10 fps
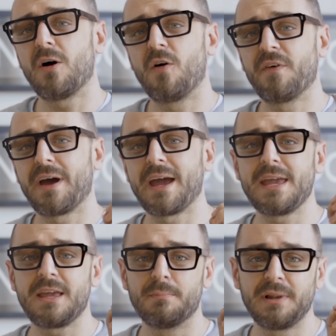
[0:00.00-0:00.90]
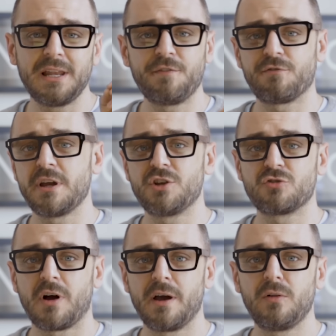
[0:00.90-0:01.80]
offer a completely free
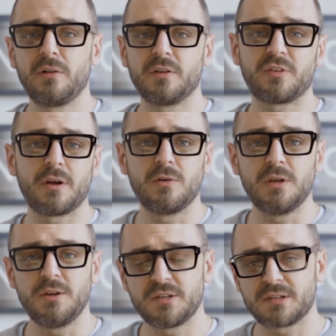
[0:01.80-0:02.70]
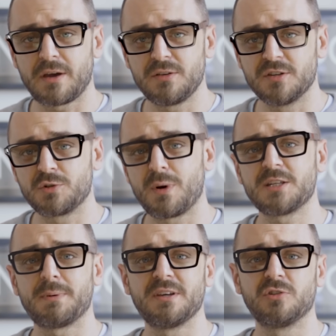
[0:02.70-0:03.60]
trial, so you just go to
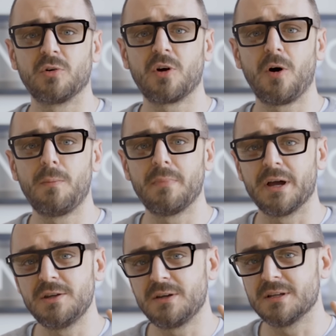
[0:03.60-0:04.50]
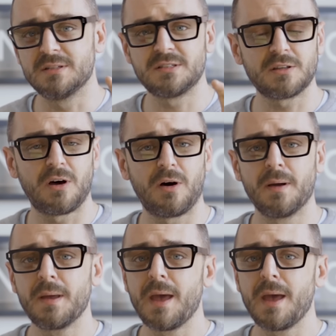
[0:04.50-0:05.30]
squarespace.com and you can start